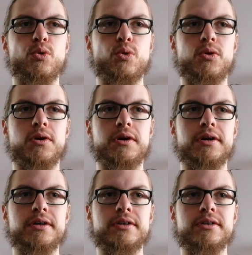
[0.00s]

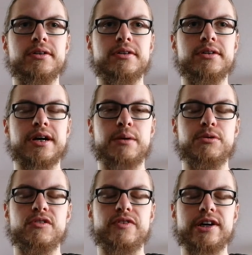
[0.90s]
or a
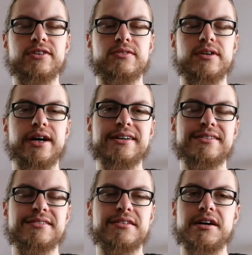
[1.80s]
couple of extra
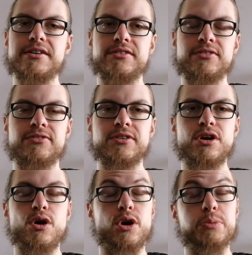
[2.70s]
exercises
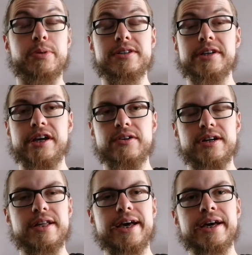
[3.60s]
on a
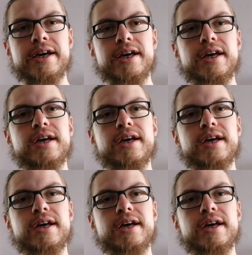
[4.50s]
particular day,